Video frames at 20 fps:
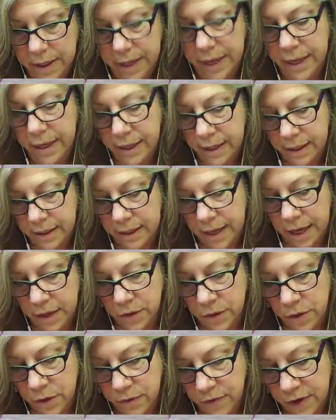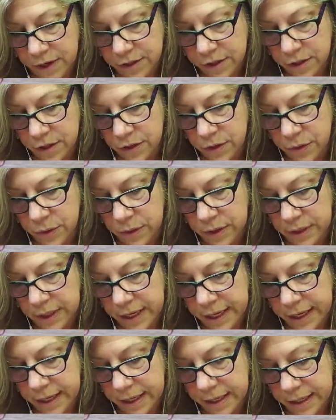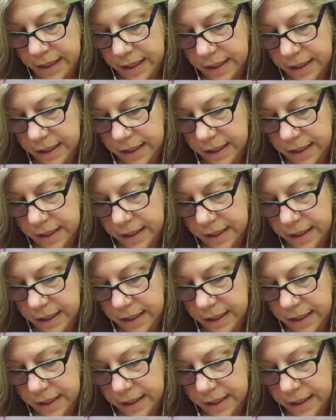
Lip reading: And I don't know if I should do it like